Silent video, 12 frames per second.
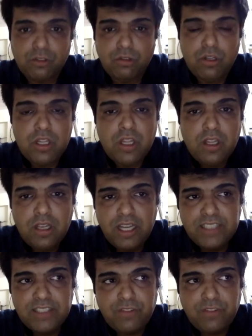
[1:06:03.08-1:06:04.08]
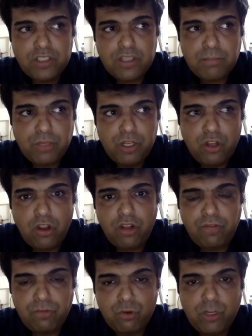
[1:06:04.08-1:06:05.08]
So let's say, for example, your
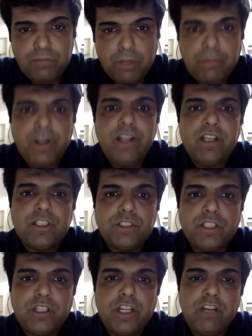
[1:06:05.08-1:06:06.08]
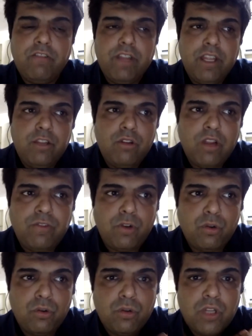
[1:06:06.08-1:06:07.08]
food is prepared in a certain way. You have
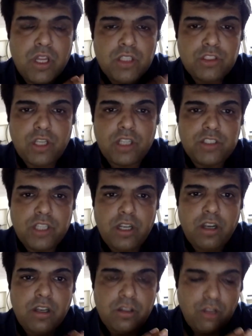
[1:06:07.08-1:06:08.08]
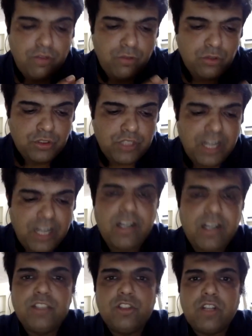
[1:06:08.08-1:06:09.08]
to structure, you have to
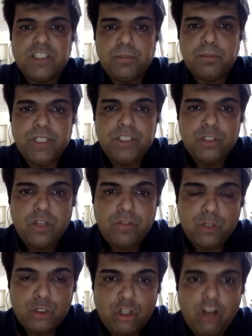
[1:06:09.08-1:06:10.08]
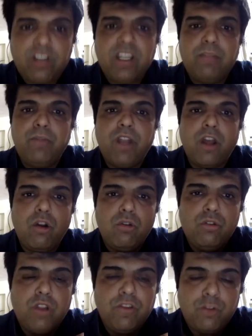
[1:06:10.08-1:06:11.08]
standardize your recipes. You have to jot them
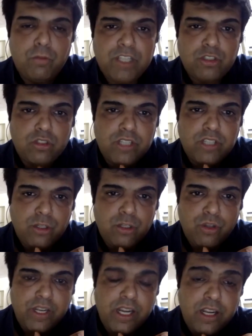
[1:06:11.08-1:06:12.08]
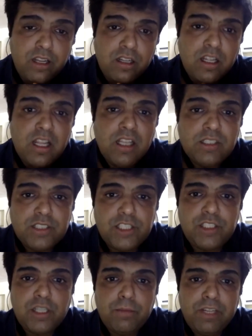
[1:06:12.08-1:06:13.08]
down. You have to make sure that you create a
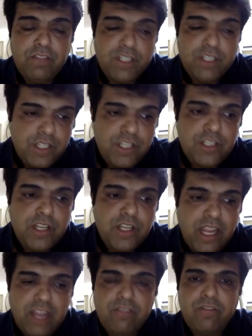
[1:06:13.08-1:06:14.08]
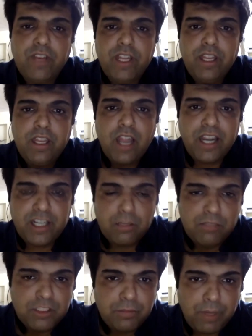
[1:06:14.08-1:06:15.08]
system in which each and every
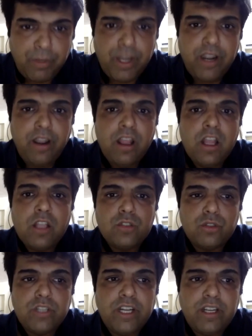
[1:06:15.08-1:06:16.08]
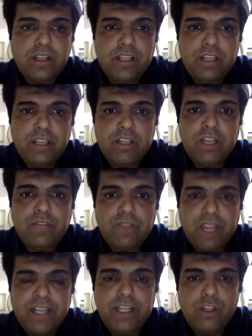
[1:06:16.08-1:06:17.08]
item is prepared so that even if
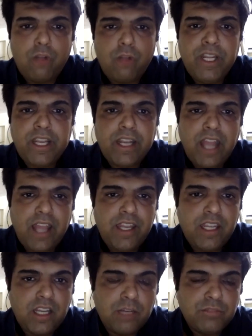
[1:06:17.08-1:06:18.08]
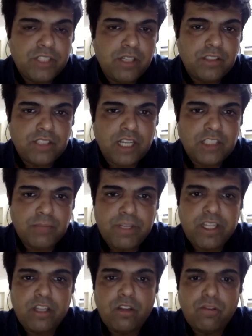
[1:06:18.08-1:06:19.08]
any Tom, Dick and Harry comes and starts
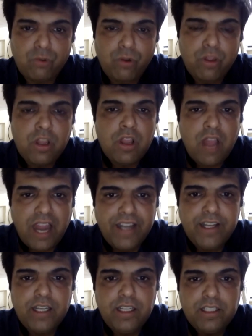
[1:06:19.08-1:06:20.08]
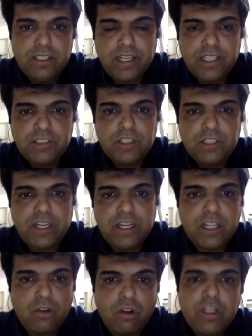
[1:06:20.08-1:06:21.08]
making your food, ideally the taste and
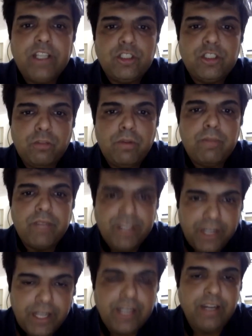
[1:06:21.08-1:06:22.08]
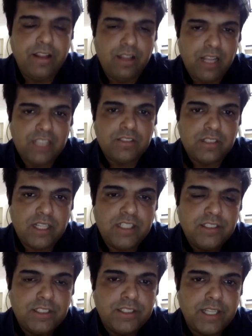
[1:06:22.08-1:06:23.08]
the quality should be maintained. That
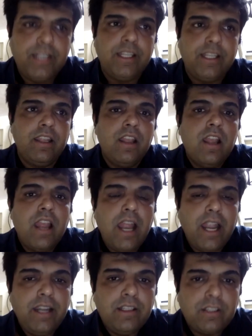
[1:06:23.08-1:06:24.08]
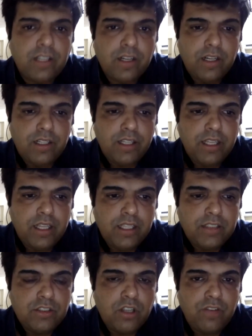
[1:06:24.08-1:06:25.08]
is the second thing. And third thing
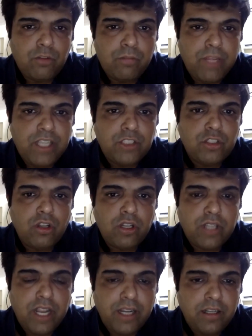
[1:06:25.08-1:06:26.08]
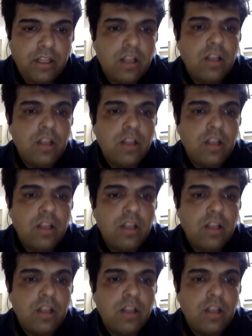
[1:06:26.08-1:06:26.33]
is you have to make sure that